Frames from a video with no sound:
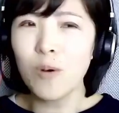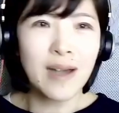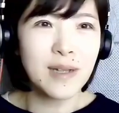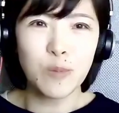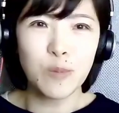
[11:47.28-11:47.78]

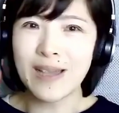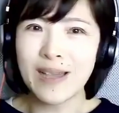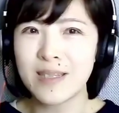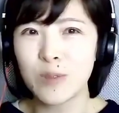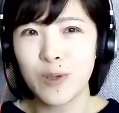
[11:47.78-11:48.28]
kinds of
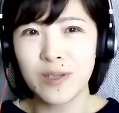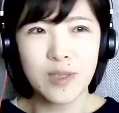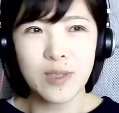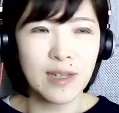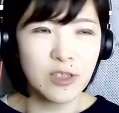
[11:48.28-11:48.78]
waste, whether
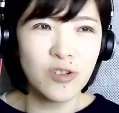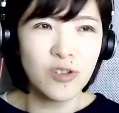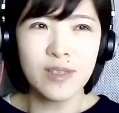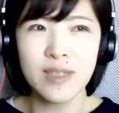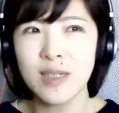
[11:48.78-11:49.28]
it's
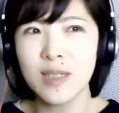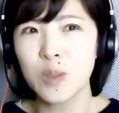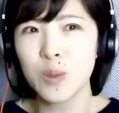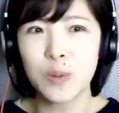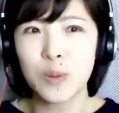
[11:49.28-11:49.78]

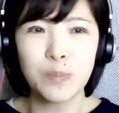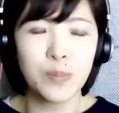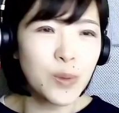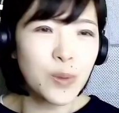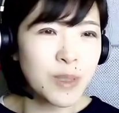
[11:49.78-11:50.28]
electronics or
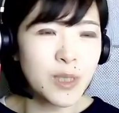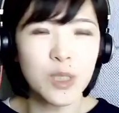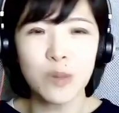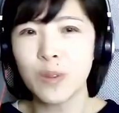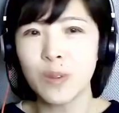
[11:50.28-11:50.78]
building
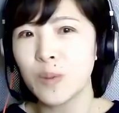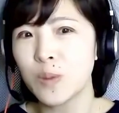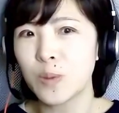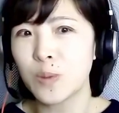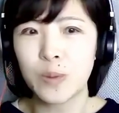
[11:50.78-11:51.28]

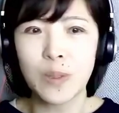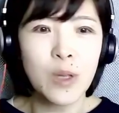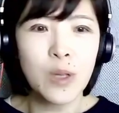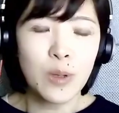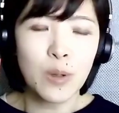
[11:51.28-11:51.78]
materials or
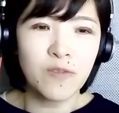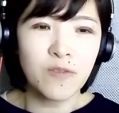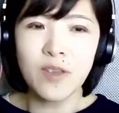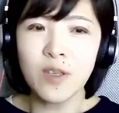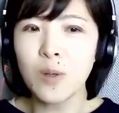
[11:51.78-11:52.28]

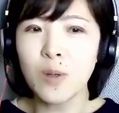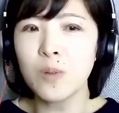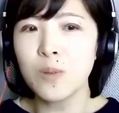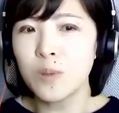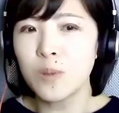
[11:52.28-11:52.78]

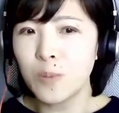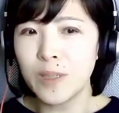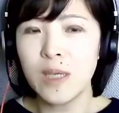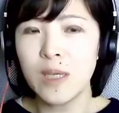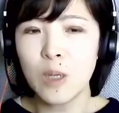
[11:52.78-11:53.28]
vehicles.
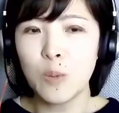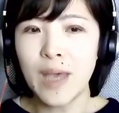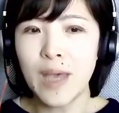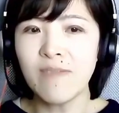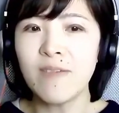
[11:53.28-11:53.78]
We
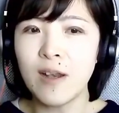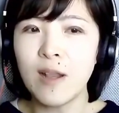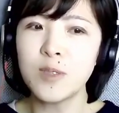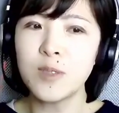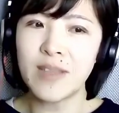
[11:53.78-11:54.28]
have
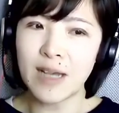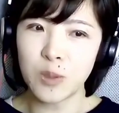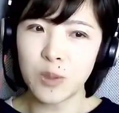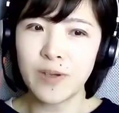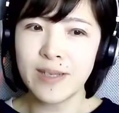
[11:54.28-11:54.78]
loads of
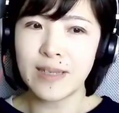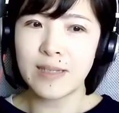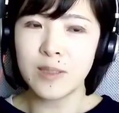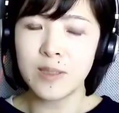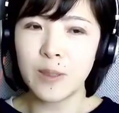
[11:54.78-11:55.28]
that
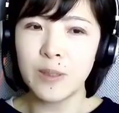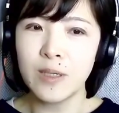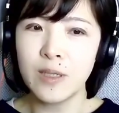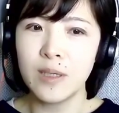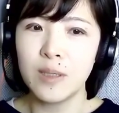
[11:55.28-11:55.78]
already. So
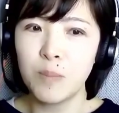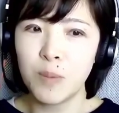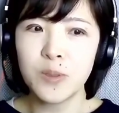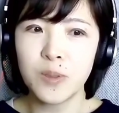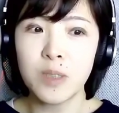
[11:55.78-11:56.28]
the
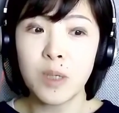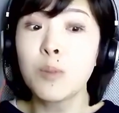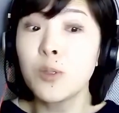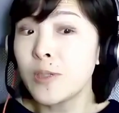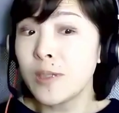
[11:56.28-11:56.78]

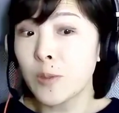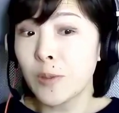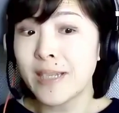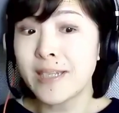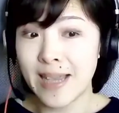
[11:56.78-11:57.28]
opportunity is
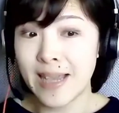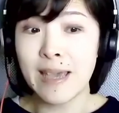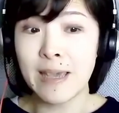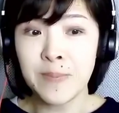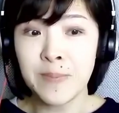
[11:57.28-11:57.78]
already today.